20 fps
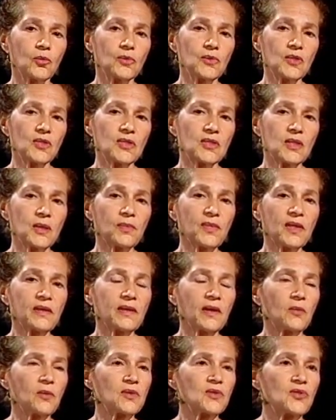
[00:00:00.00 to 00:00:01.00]
Something
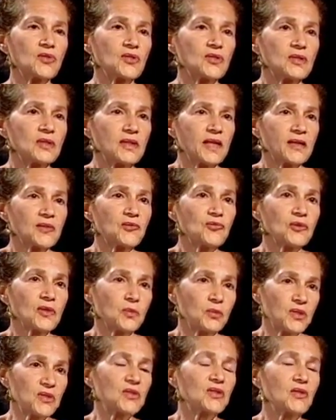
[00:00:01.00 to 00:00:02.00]
that was just naturally
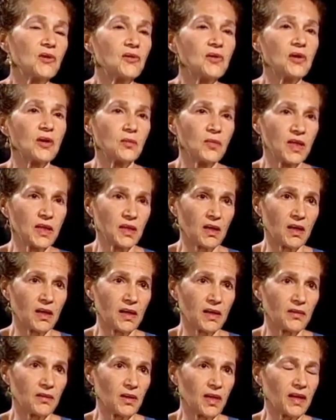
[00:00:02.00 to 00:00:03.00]
bestowed on me.
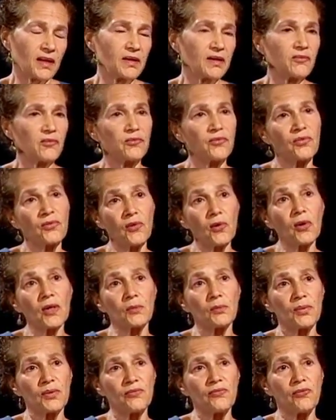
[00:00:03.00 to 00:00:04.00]
I had never
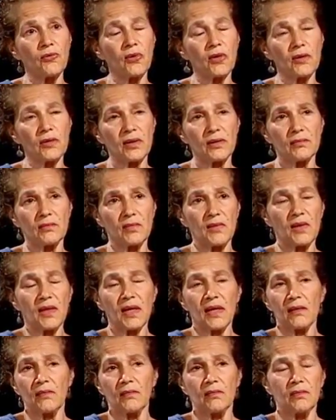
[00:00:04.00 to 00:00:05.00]
thought before
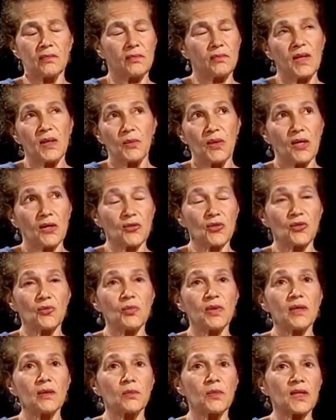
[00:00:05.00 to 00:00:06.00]
that maybe I should
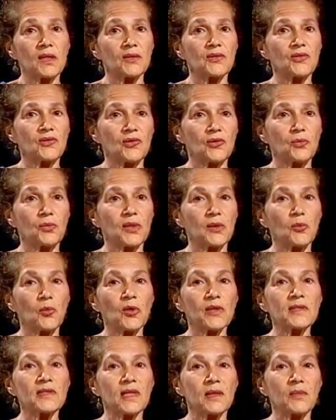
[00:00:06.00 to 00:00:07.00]
be a minister, but
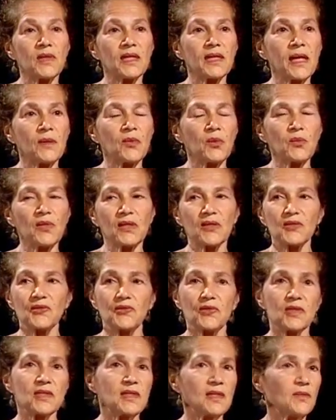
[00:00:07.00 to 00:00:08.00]
once I became a
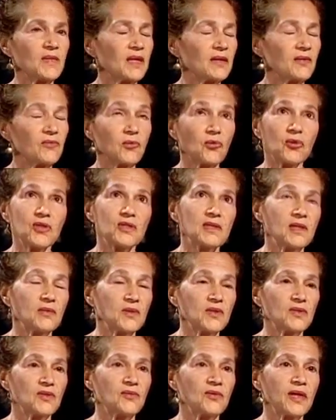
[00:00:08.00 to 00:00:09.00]
minister, it seemed like, of course, that
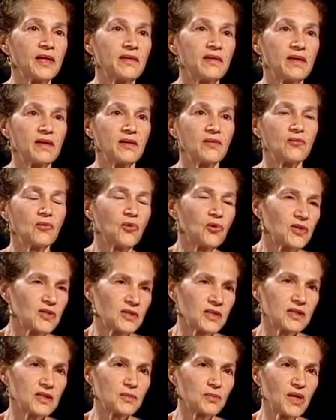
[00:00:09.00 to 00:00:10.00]
was the right thing. Of course,
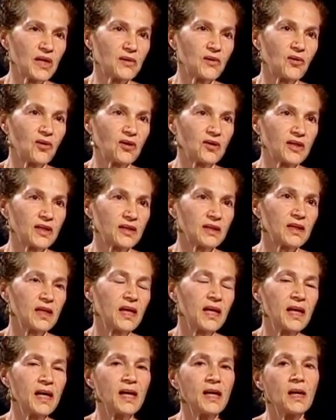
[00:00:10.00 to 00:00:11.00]
that's my calling.
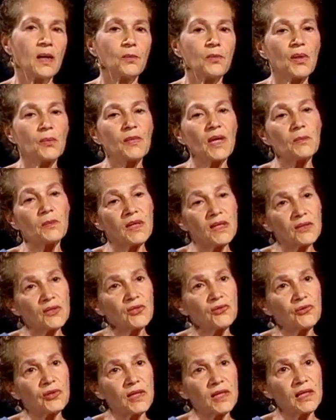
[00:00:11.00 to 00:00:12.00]
But my
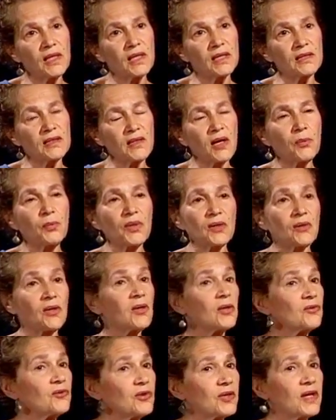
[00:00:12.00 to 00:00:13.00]
ministry has not been
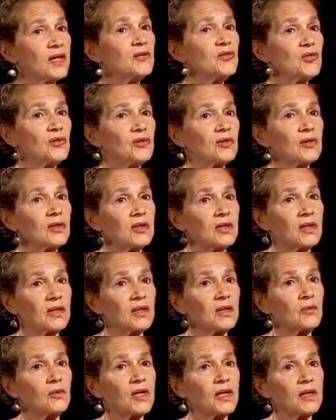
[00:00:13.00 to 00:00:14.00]
congregational in
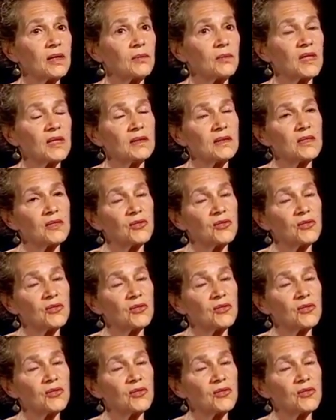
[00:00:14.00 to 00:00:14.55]
any way. My